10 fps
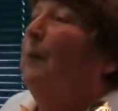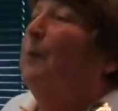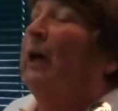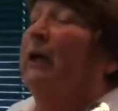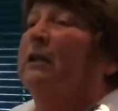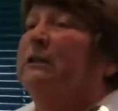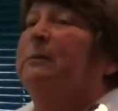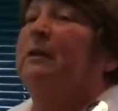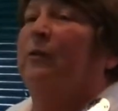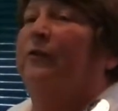But
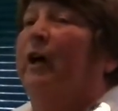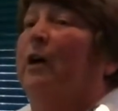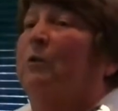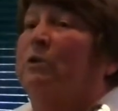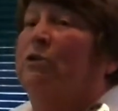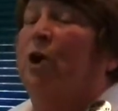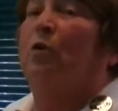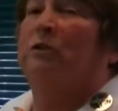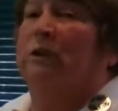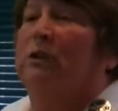Elizabeth O'Farrell was
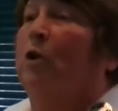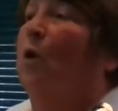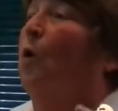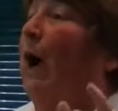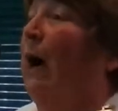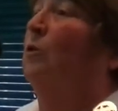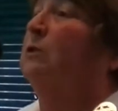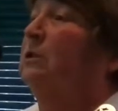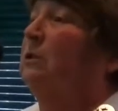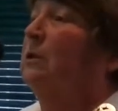chosen to go
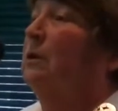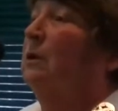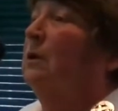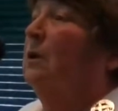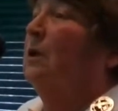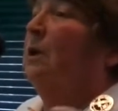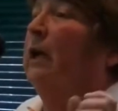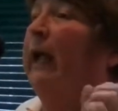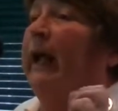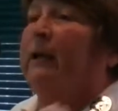out
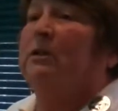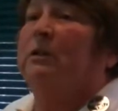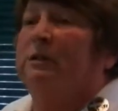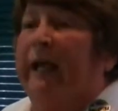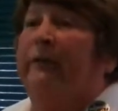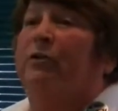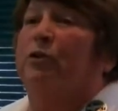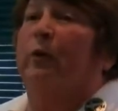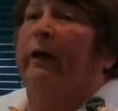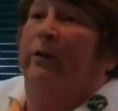and take the
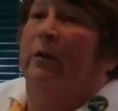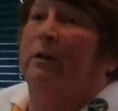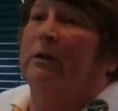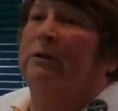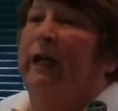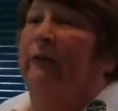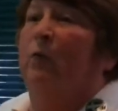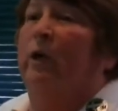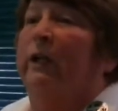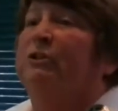surrender to
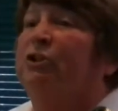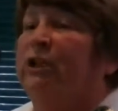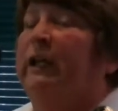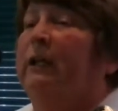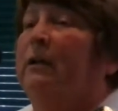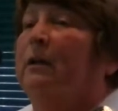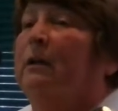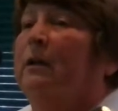everyone, and she